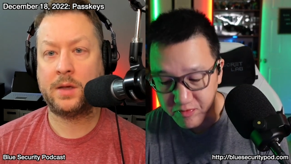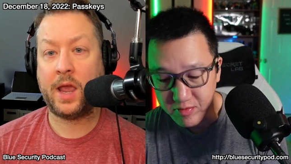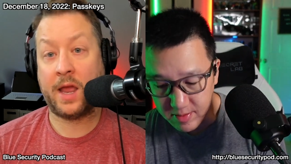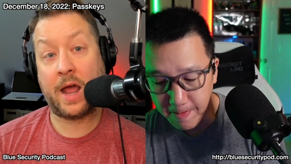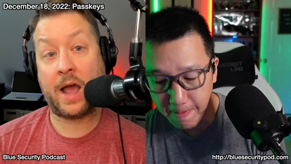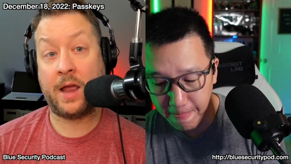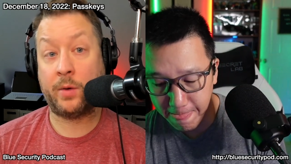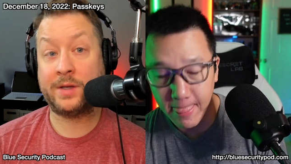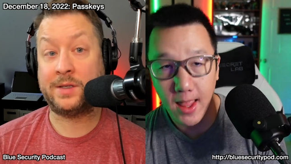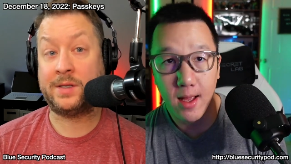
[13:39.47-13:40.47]
Speaker 1: and
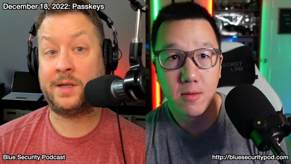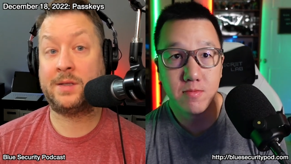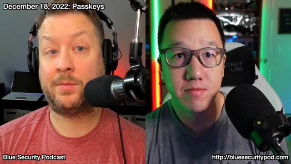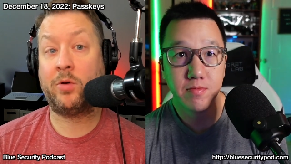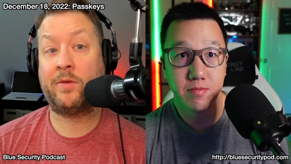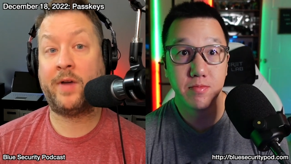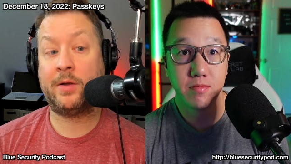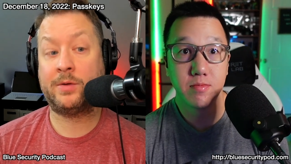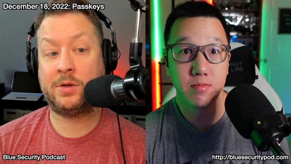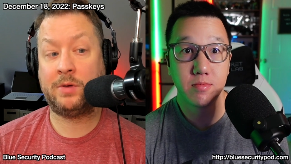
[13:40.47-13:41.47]
iOS did support
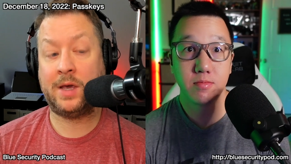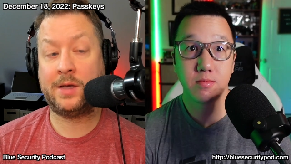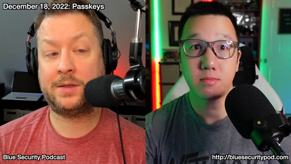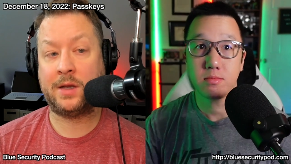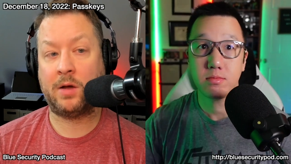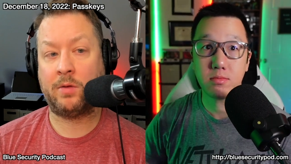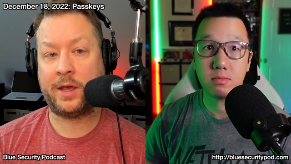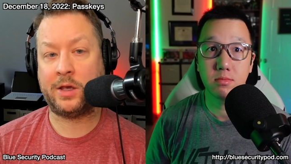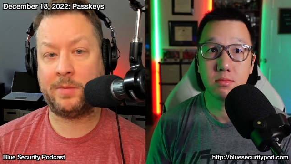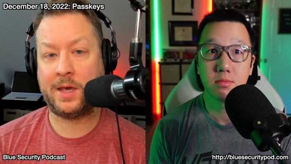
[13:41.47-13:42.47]
FIDO2 keys. You know,
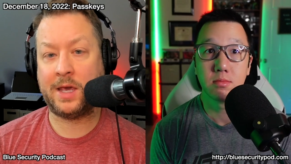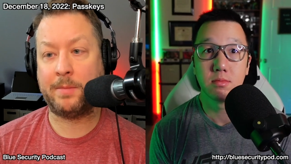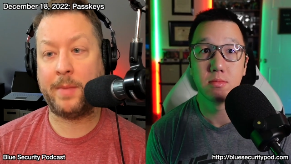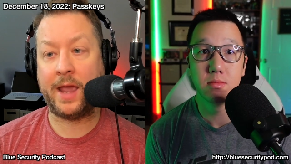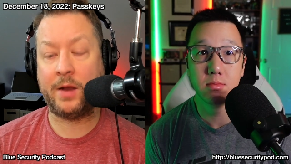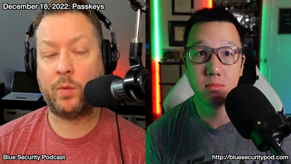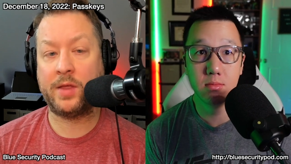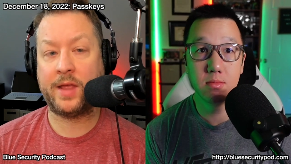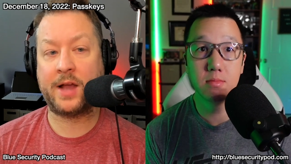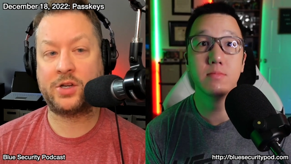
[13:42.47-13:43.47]
like YubiKey made one
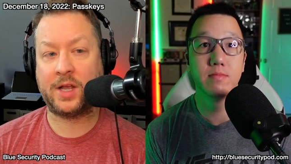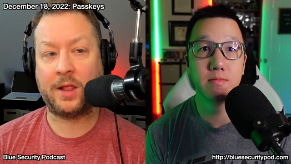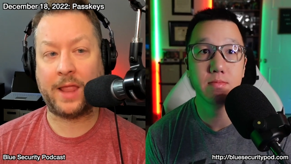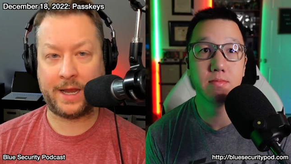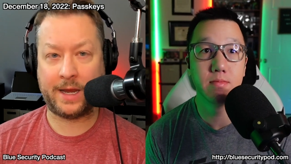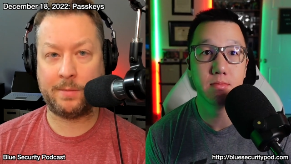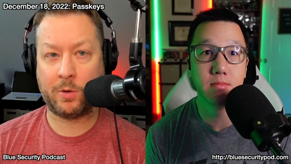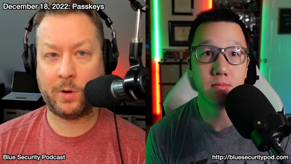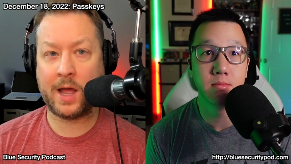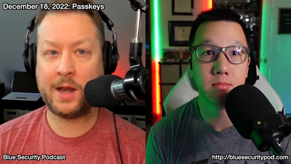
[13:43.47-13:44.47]
that actually had a lightning
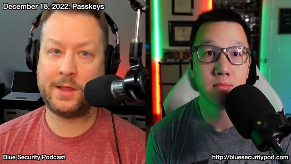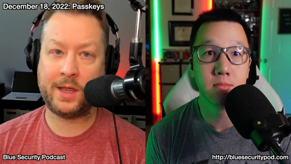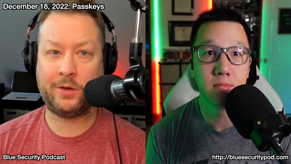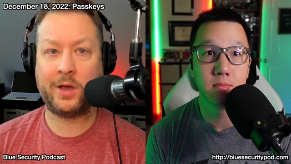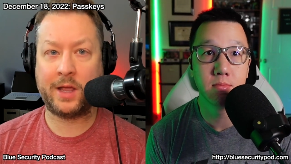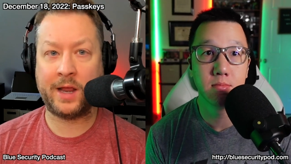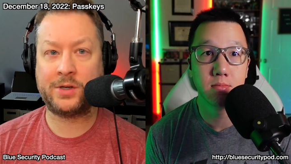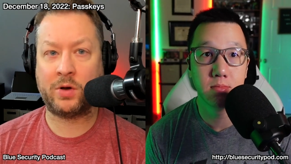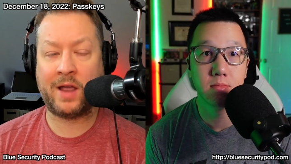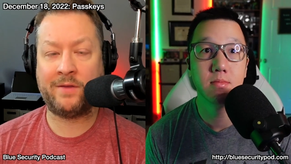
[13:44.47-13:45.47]
port on it that you could connect
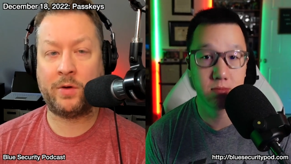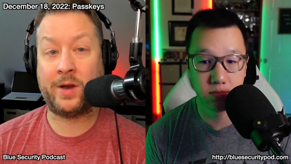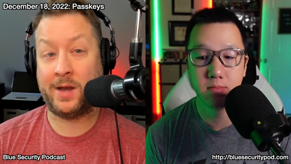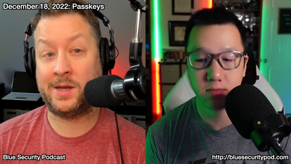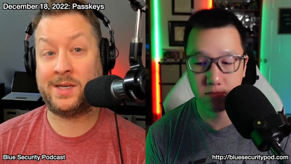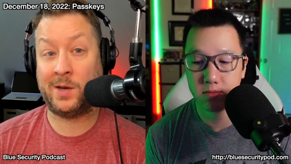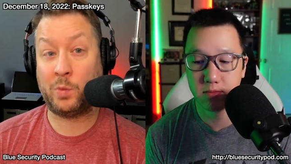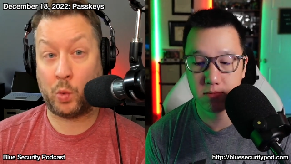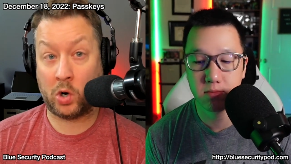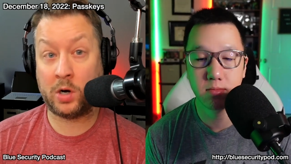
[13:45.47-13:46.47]
to your iPhone and it did
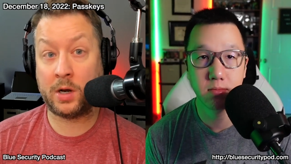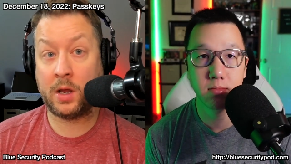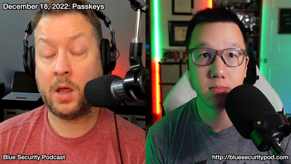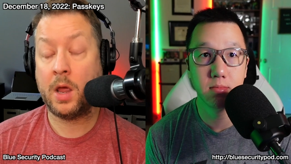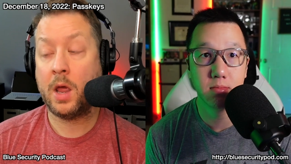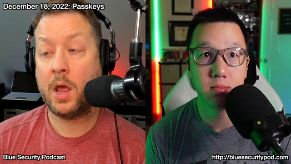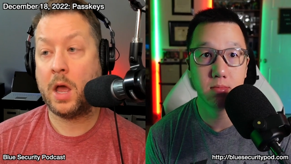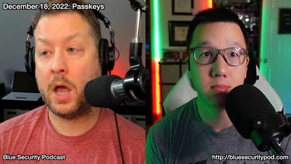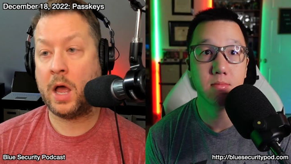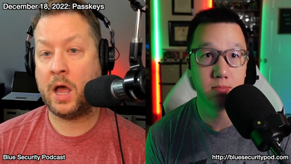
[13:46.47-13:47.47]
work.
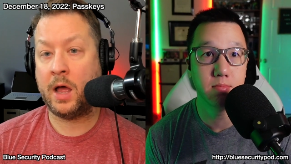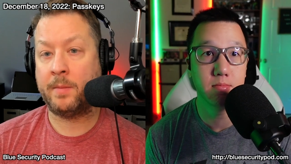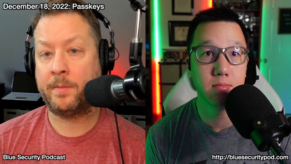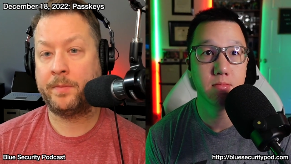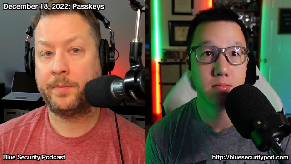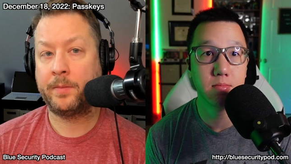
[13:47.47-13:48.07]
Um,